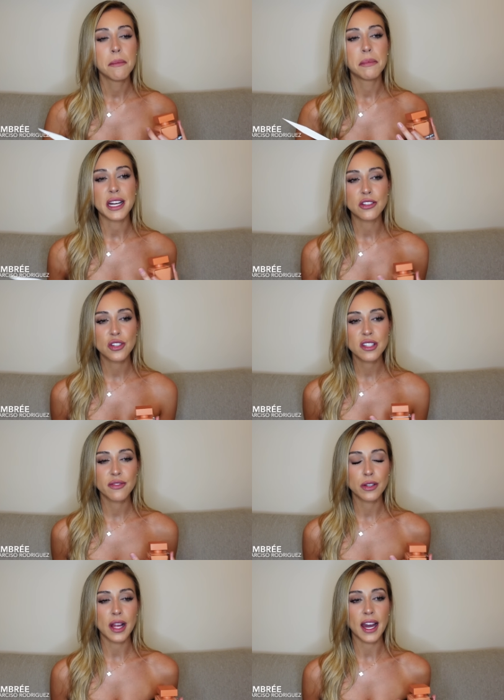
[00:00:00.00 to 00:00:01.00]
but I just
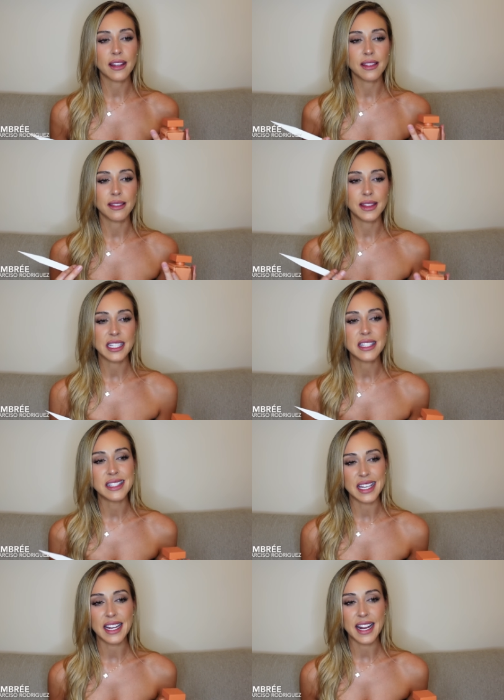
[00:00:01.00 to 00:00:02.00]
feel like this
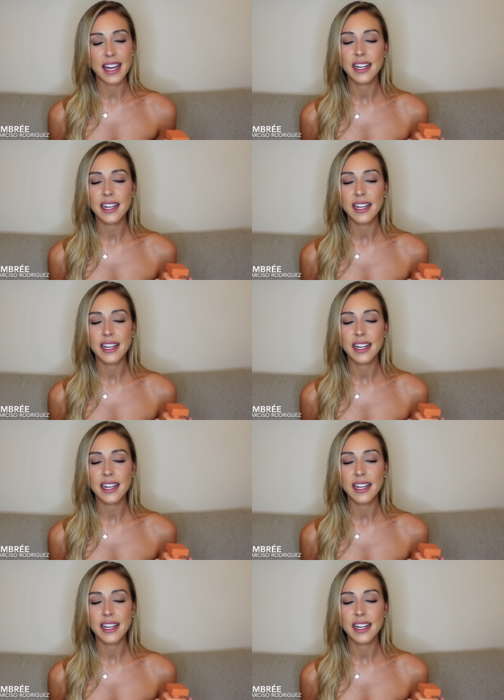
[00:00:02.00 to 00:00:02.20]
DNA,